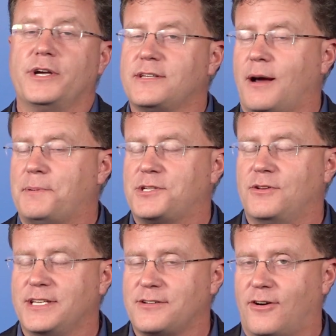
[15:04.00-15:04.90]
and
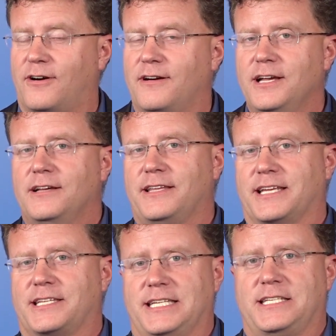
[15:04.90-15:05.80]
opportunities are that
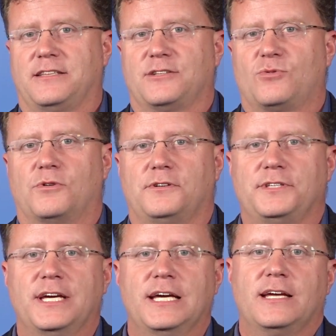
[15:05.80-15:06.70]
exist in this world.
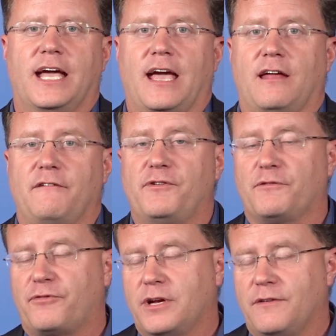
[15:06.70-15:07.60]
And feel
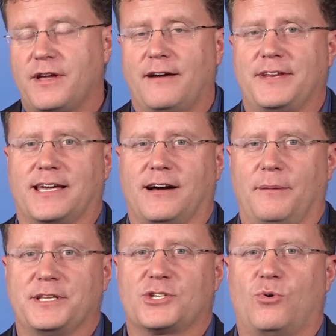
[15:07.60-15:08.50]
free, if you have any
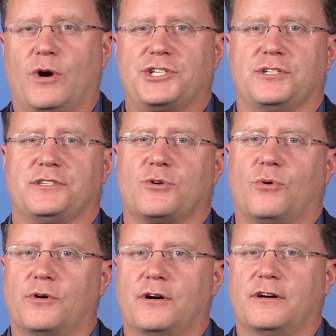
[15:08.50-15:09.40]
comments, questions,
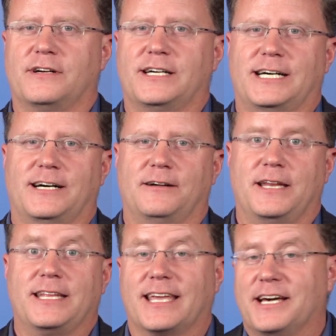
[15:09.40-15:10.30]
or
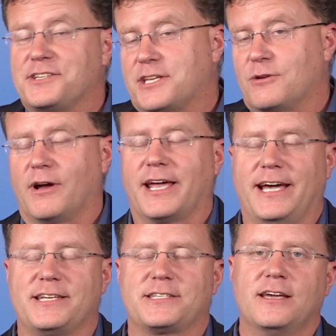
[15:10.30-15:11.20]
anything else that you want to
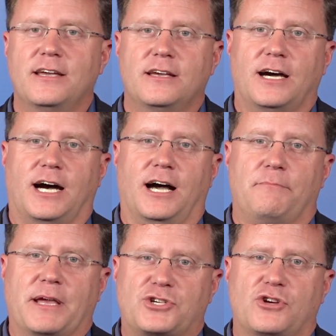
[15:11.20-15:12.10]
ask,
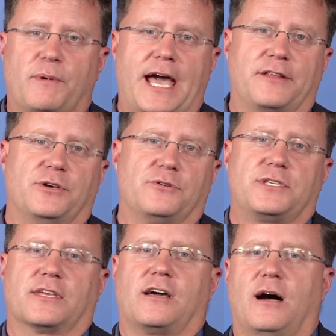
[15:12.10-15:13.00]
make sure you add those
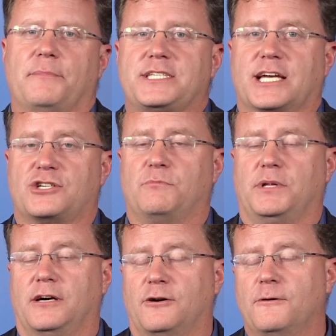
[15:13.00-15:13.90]
to the comments section
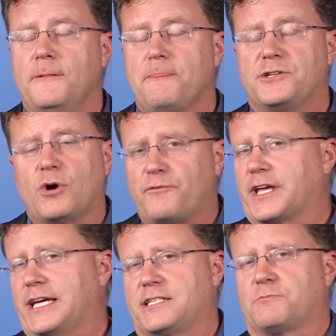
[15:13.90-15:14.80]
below. Don't
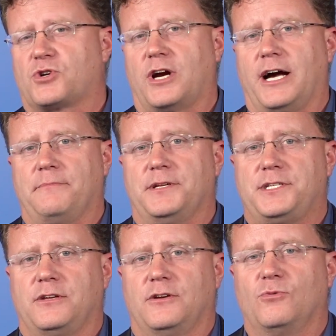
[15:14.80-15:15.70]
forget to subscribe
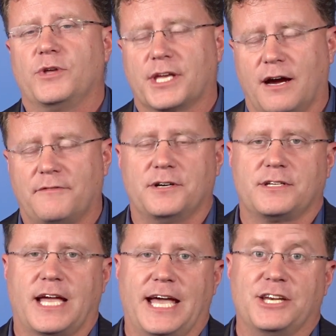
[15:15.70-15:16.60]
to We the
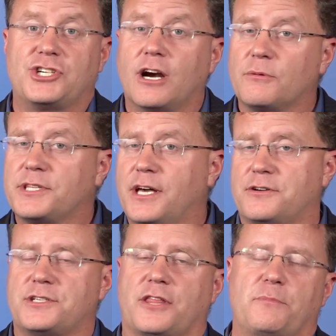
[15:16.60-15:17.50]
Governed and share it with
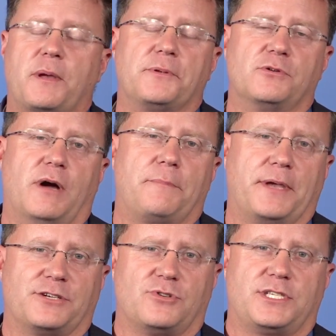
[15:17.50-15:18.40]
others, other people who might be
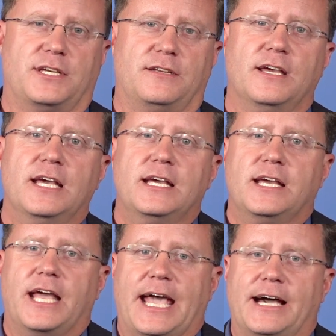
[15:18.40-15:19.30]
interested.
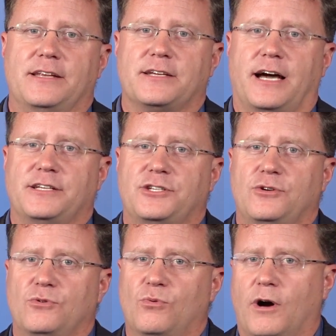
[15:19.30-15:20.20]
And I
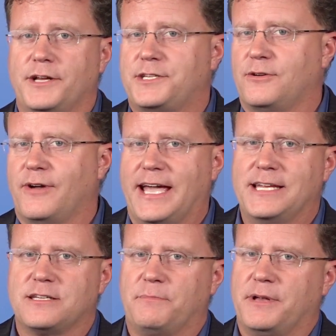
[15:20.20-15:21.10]
do want to
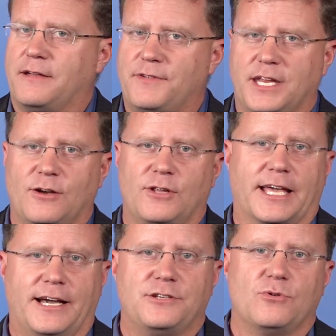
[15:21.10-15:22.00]
end my video
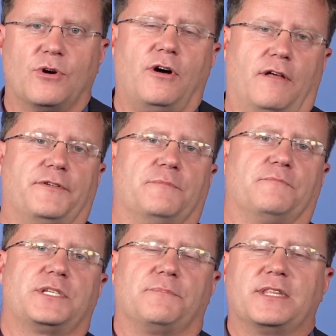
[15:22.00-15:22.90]
like I do on all of them,
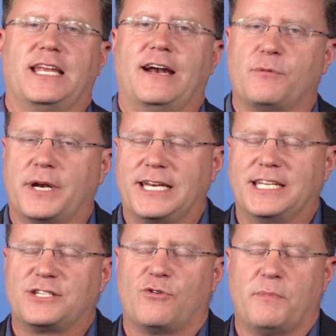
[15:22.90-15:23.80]
something that everybody
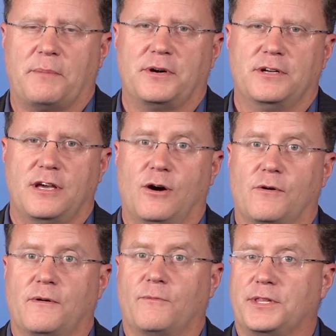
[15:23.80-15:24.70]
needs to remember and
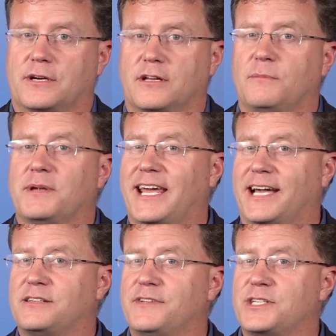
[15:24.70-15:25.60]
know when they're going to be an
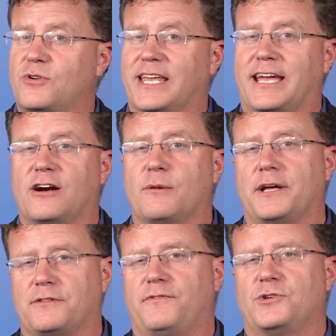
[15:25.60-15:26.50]
activist or they care
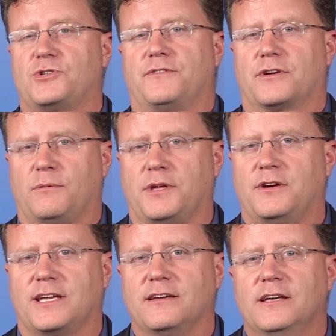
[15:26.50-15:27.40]
about the future of their
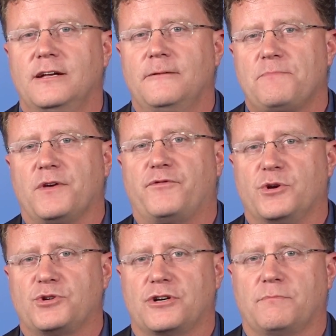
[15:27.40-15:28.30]
community. The
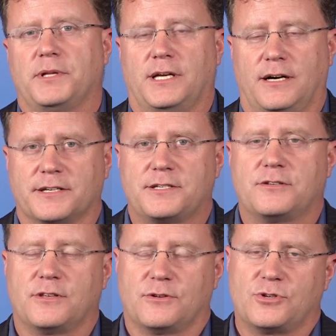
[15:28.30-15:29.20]
future belongs
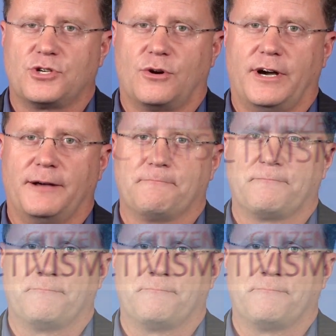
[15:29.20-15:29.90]
to those who show up.